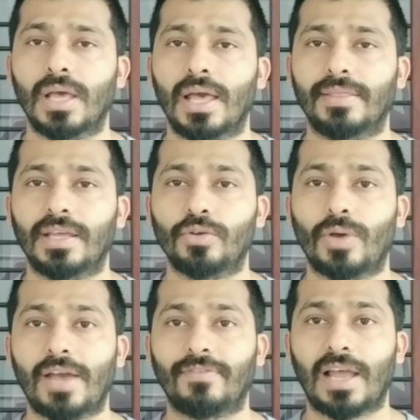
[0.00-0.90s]
And then you
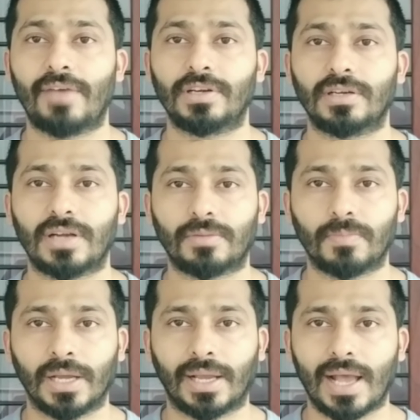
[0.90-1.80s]
have lavender,
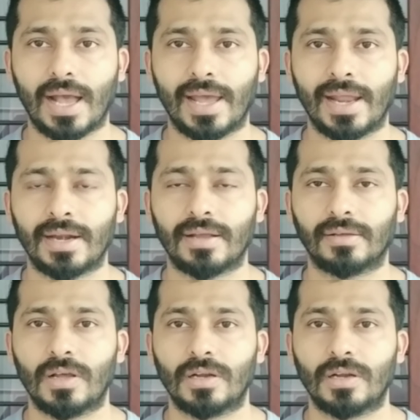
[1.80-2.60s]
nutmeg and